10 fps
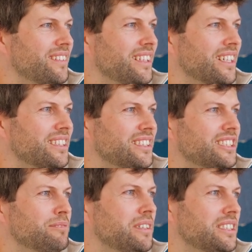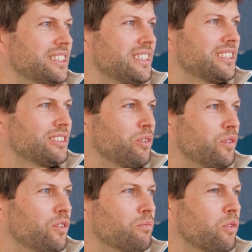Like it doesn't make sense to
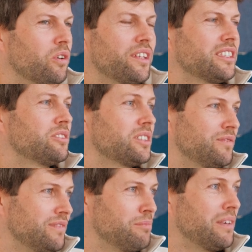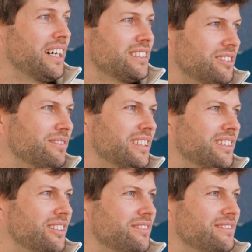offer more that's not even demanded right
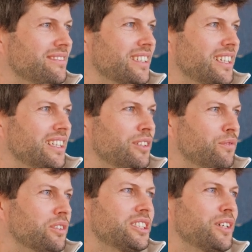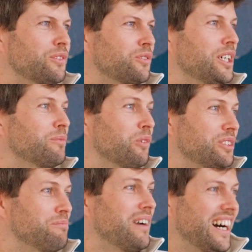now. You first have to create more
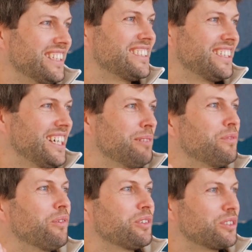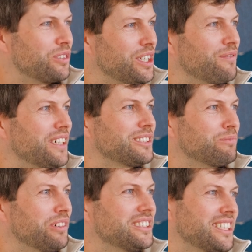demand before you invest
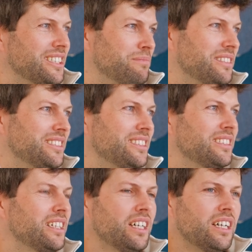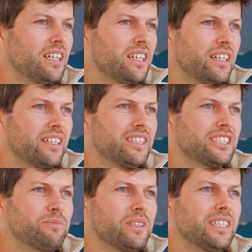more in scalability. And
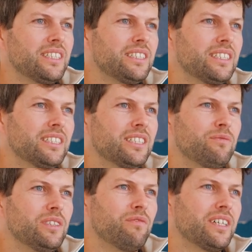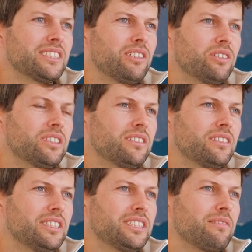that's why uh, we invest a lot in
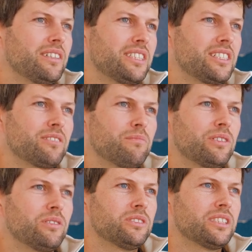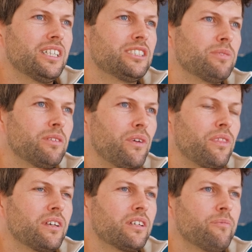decentralization because ultimately we
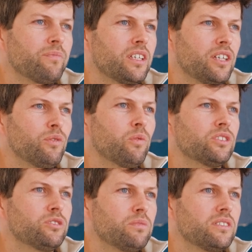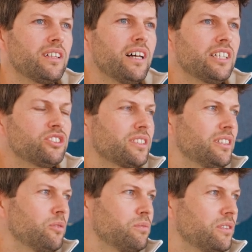think if you want to build large
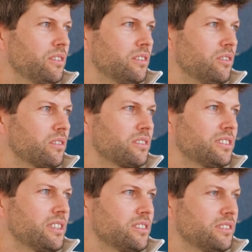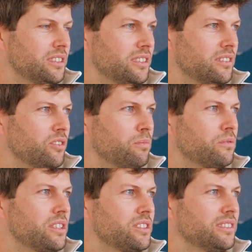scale uh, organizations and
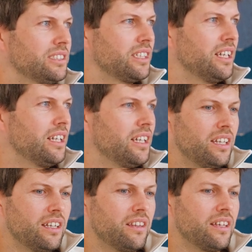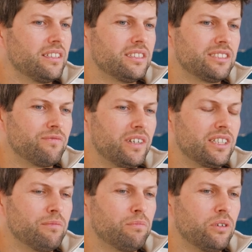operations, then it's
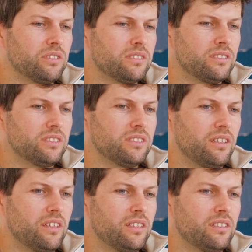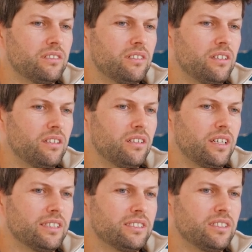very important that
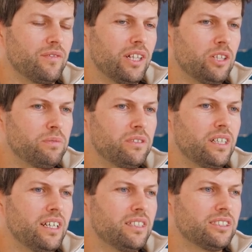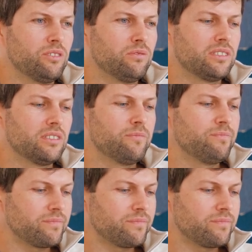as a developer and as a user,